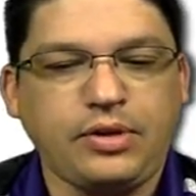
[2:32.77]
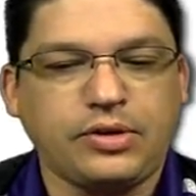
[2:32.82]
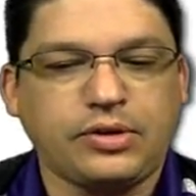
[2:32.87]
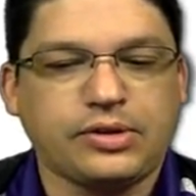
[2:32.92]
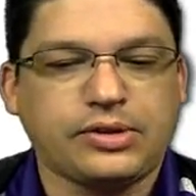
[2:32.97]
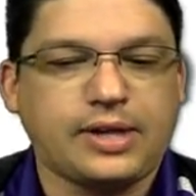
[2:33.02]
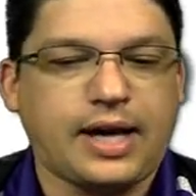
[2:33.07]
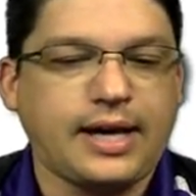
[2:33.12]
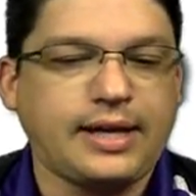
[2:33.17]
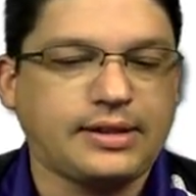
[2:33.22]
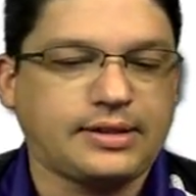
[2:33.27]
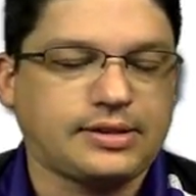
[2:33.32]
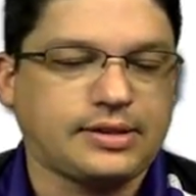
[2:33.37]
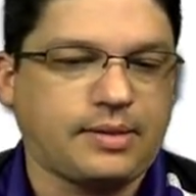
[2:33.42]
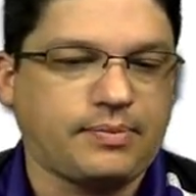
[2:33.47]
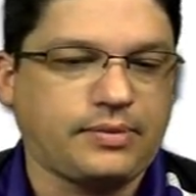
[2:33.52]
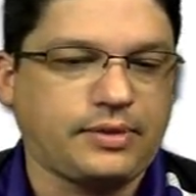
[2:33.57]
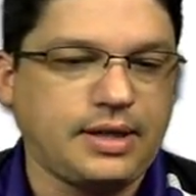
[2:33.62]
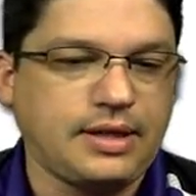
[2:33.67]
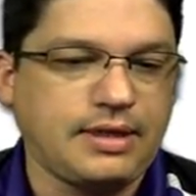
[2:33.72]
your site
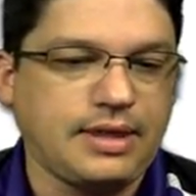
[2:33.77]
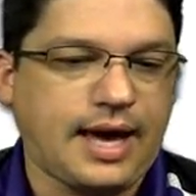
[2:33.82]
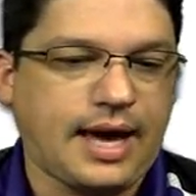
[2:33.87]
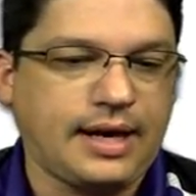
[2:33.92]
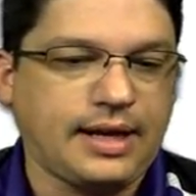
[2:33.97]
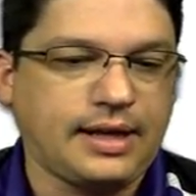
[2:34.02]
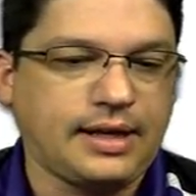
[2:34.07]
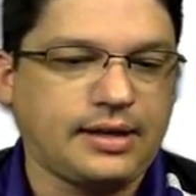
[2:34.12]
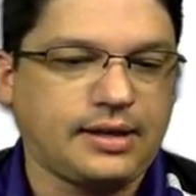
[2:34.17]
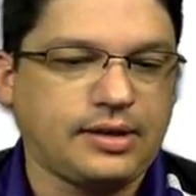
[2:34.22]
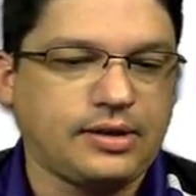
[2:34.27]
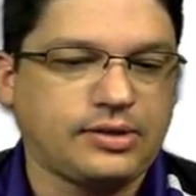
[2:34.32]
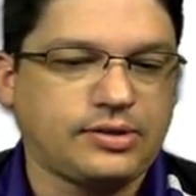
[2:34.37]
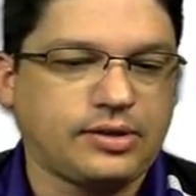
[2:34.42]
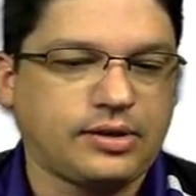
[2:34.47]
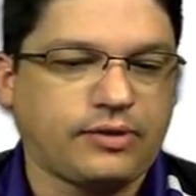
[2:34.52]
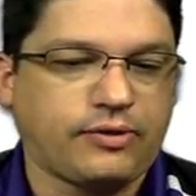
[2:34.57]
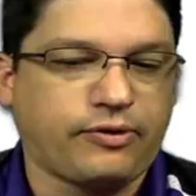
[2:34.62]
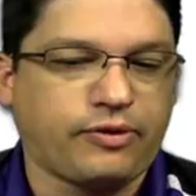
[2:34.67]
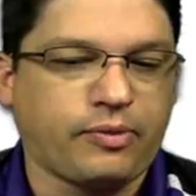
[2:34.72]
something that
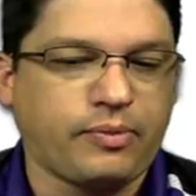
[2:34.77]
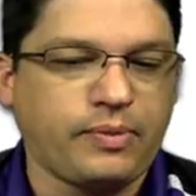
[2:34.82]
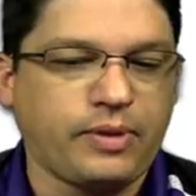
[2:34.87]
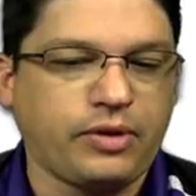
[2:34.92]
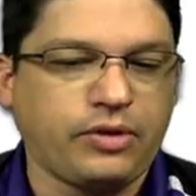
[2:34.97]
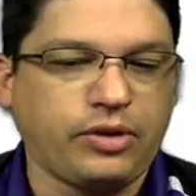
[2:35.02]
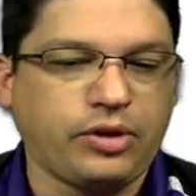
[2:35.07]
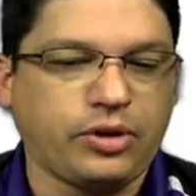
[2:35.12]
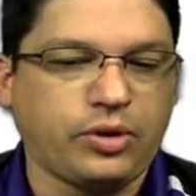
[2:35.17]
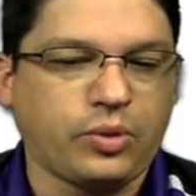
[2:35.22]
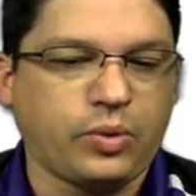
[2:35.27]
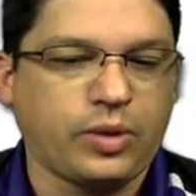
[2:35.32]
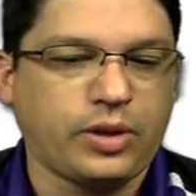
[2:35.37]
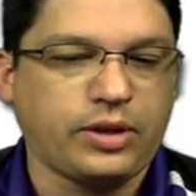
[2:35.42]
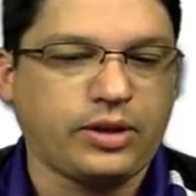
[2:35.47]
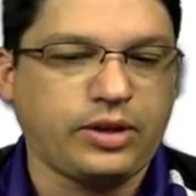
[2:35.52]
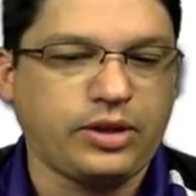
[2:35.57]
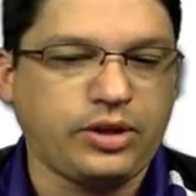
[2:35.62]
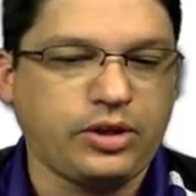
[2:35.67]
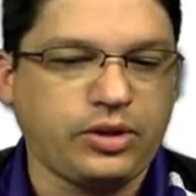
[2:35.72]
is familiar
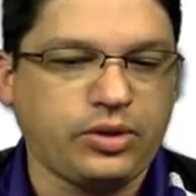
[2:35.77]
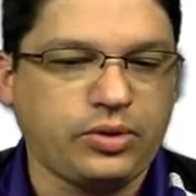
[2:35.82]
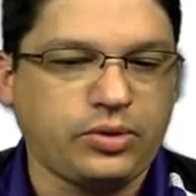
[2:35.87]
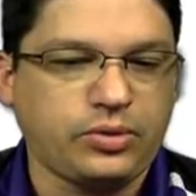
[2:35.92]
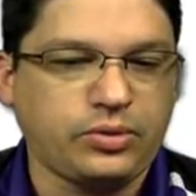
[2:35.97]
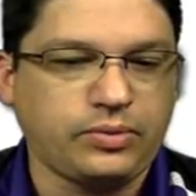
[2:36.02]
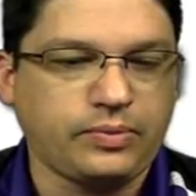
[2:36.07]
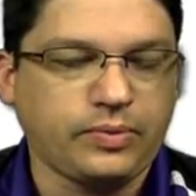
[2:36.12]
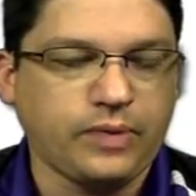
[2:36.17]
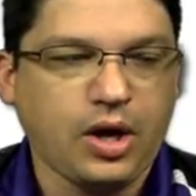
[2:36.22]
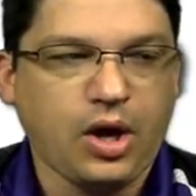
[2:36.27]
with you.